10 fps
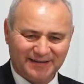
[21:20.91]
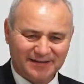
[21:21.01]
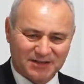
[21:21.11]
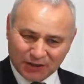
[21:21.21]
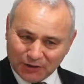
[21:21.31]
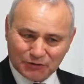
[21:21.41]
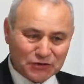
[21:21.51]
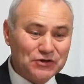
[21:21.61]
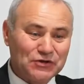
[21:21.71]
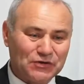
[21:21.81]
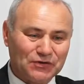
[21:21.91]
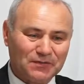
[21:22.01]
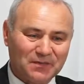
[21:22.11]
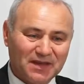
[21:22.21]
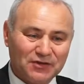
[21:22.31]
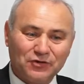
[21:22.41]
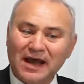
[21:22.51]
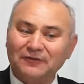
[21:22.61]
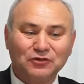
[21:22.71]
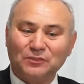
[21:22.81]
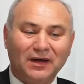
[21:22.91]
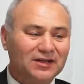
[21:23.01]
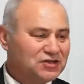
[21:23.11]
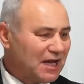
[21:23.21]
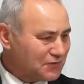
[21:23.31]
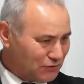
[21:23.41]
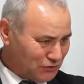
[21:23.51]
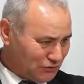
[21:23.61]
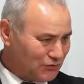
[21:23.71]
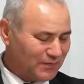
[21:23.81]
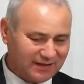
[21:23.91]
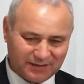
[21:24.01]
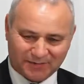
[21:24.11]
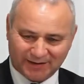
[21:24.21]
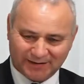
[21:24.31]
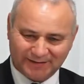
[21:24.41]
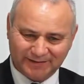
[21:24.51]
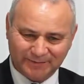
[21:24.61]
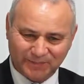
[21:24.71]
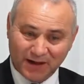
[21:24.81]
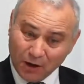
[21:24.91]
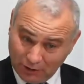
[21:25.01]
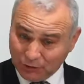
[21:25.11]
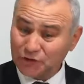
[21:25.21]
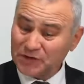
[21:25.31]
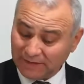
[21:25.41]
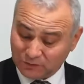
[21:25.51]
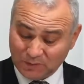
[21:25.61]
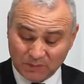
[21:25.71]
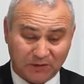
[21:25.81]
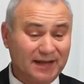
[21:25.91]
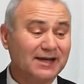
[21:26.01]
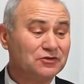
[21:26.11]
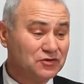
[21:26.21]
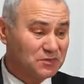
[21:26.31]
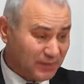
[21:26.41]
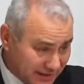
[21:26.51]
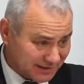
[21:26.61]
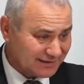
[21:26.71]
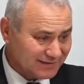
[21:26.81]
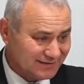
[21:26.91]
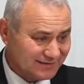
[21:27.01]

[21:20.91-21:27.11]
So do you. You don't have to apologize for truth, my dear brethren, although you have to be polite to speak it.